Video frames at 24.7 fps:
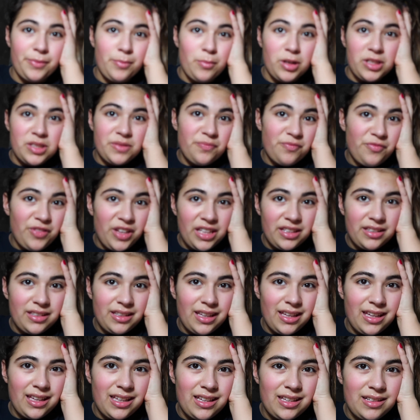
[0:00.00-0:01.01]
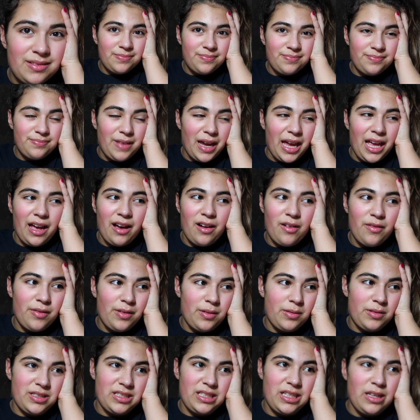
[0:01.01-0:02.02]
Wasn't feeling it. My
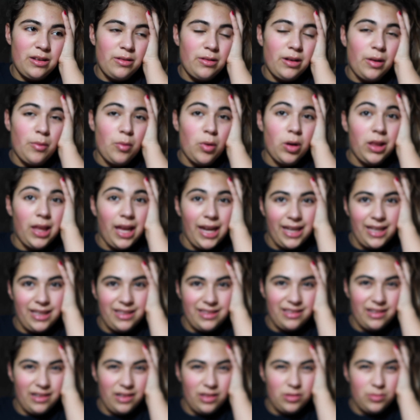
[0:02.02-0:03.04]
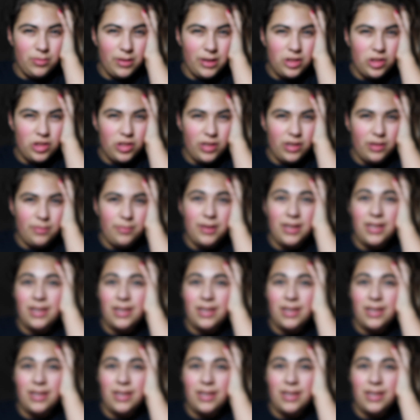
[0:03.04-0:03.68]
outfit wasn't cute. I wore leggings and a sweatshirt